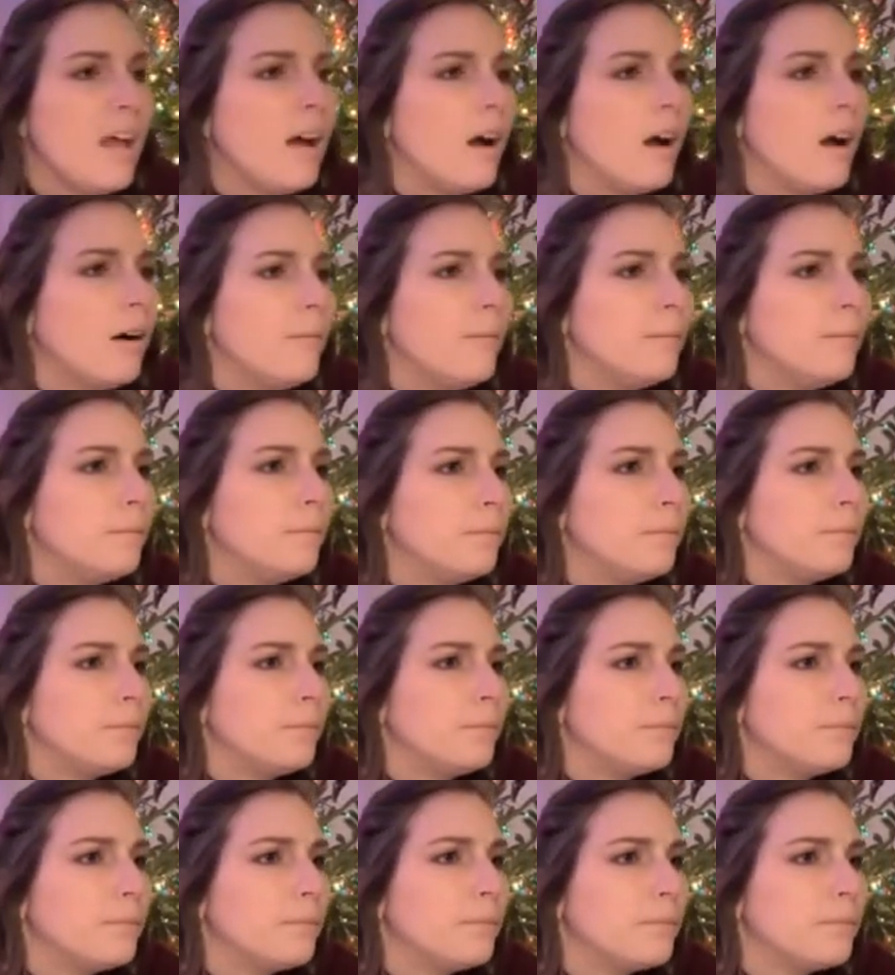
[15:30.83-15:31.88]
Oh,
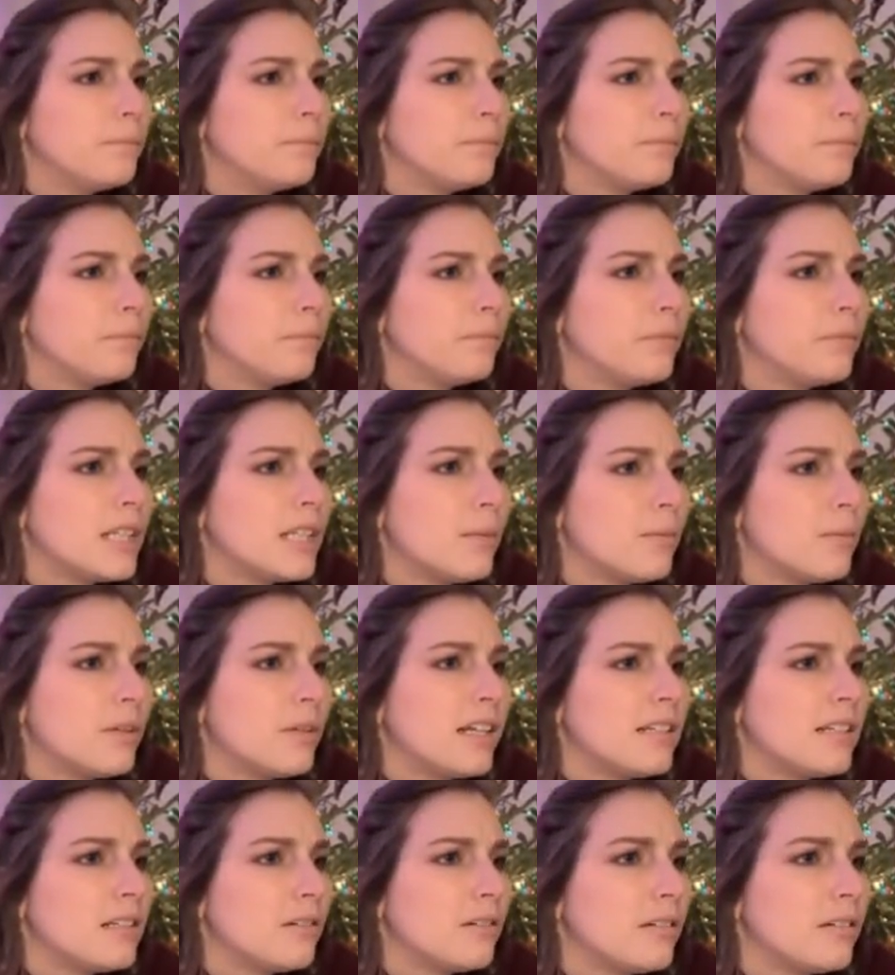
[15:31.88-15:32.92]
someone
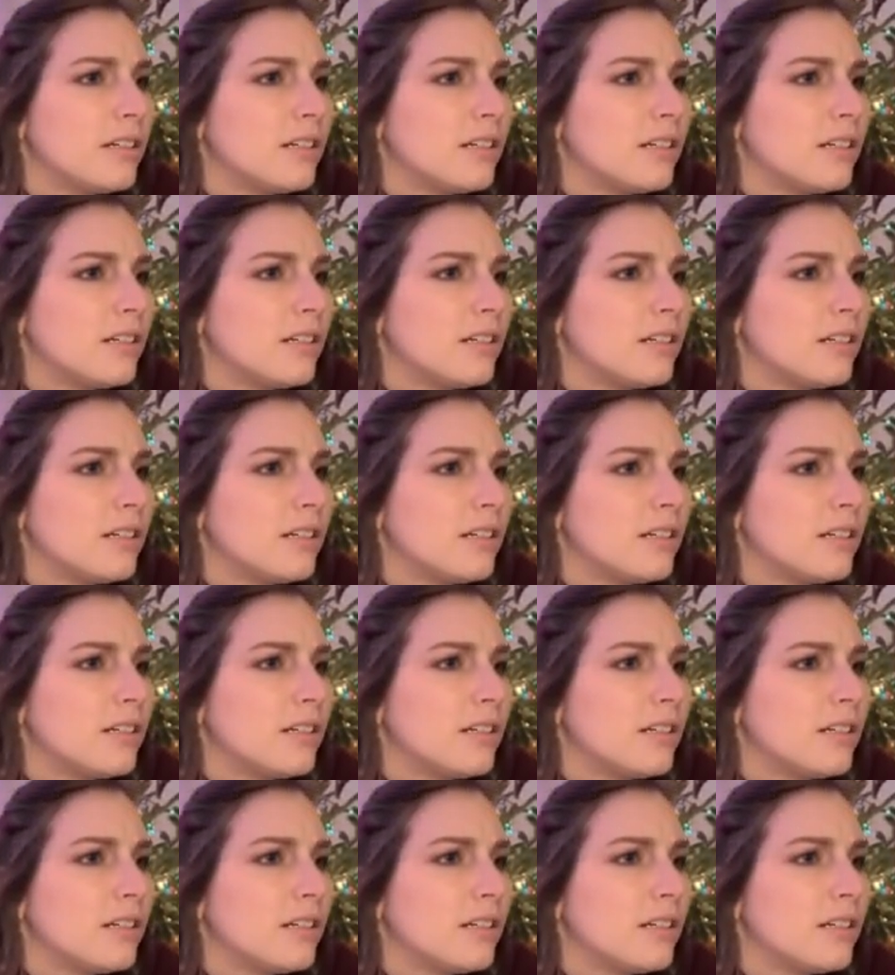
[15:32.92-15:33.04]
has a.